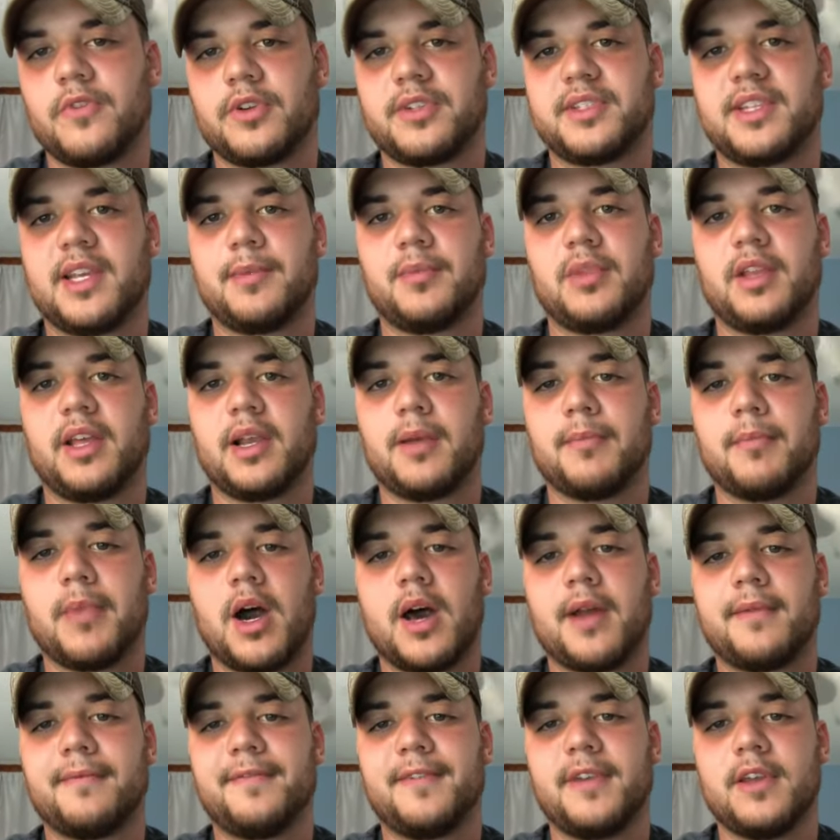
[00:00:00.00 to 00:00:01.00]
For example, like a
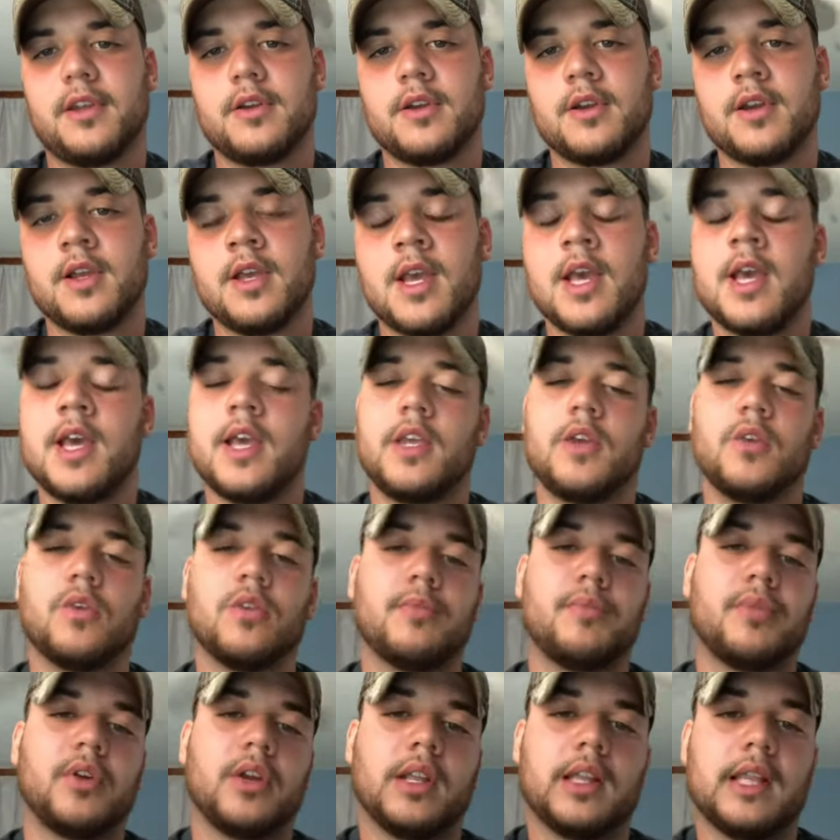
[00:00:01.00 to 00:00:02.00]
bottom feeder, you
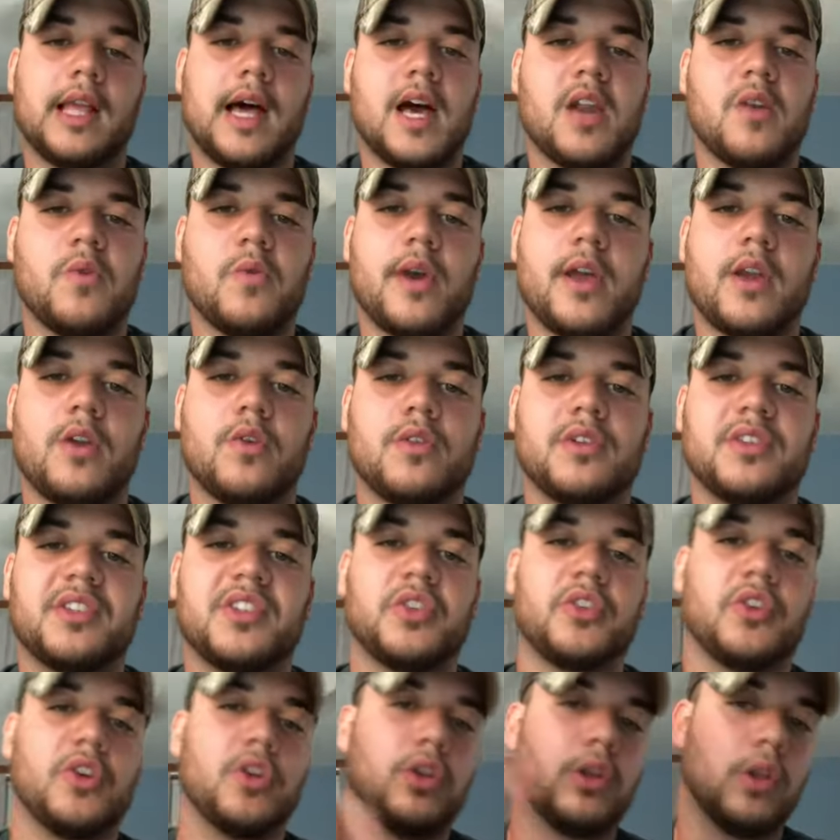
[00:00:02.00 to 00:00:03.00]
want to put a lot of weight on
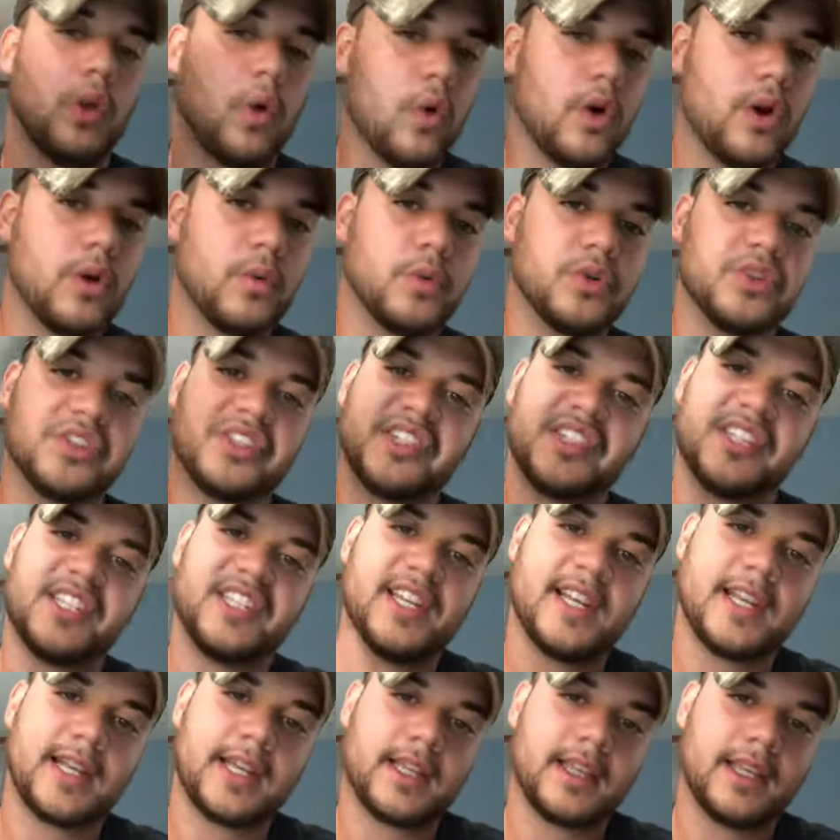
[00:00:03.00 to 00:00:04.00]
so your lure will
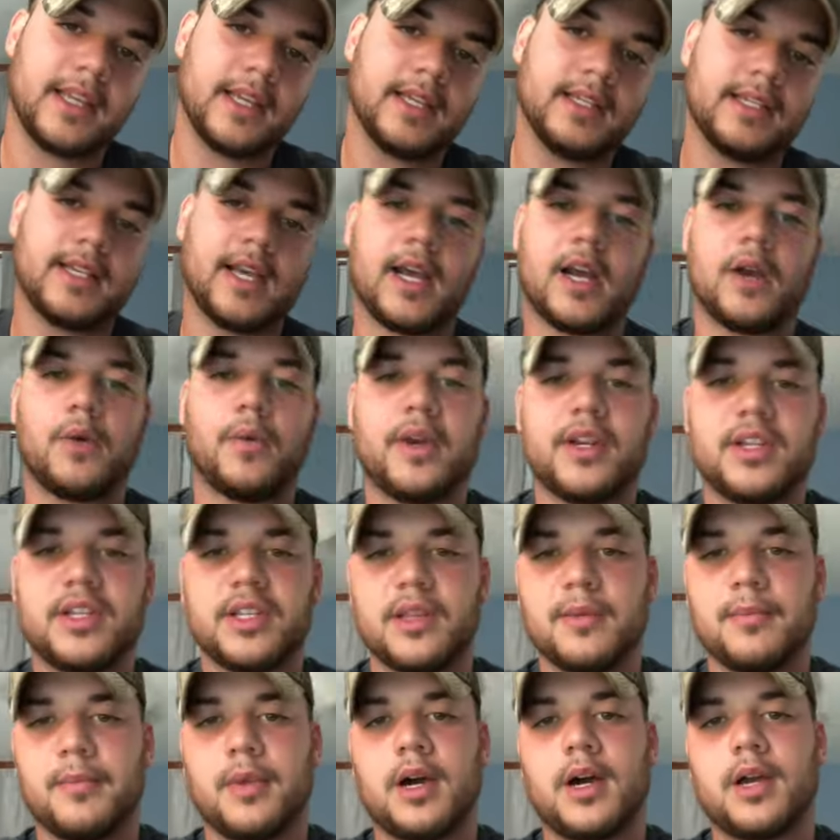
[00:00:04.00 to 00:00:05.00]
sink the entire way
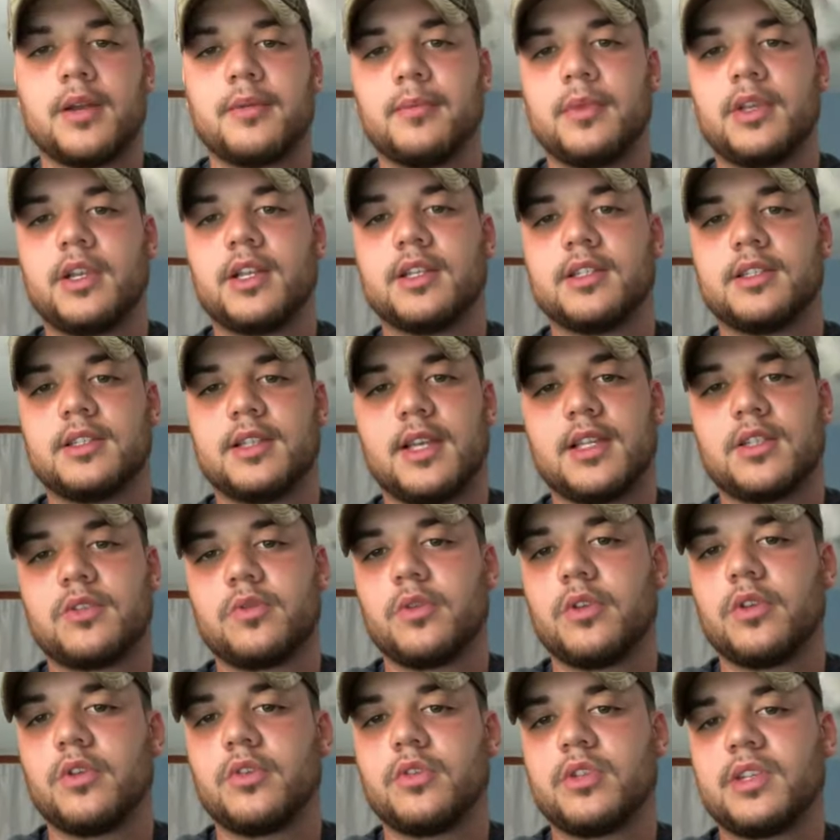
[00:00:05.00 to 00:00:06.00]
to the bottom because
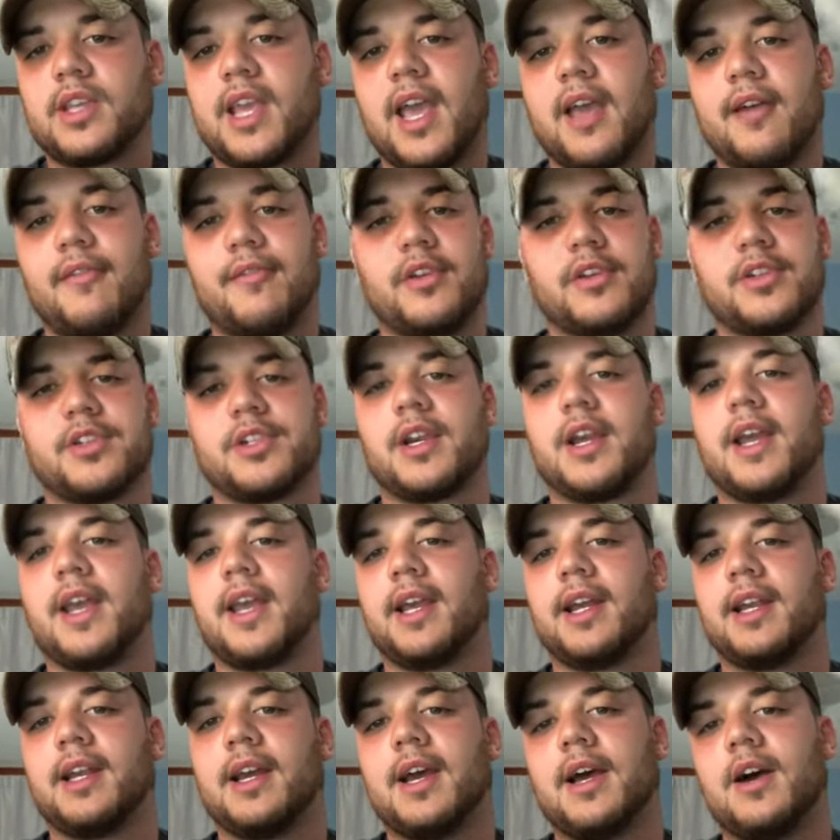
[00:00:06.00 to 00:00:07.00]
that's where those catfish are
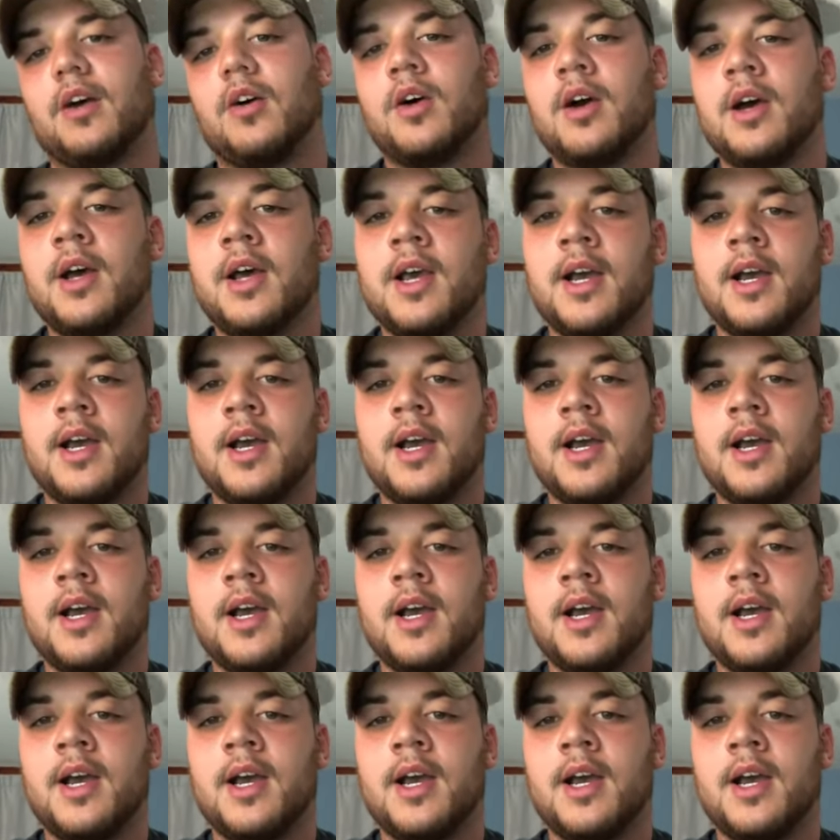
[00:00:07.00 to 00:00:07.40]
hanging out.